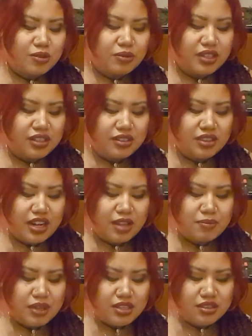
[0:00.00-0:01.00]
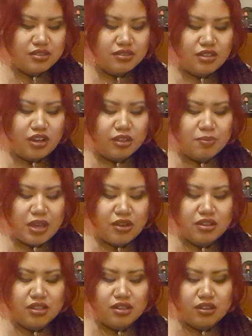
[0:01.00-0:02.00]
one that I might talk about
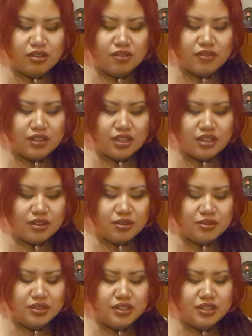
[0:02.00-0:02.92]
in another video.